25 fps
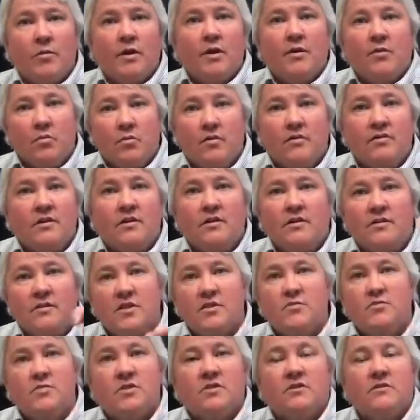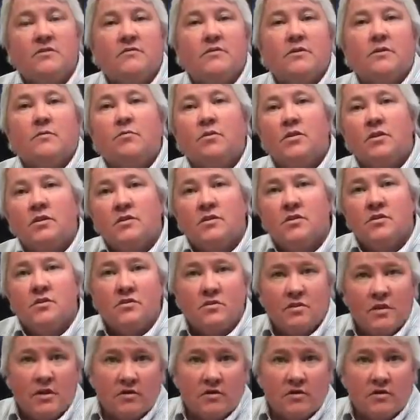but within specific places.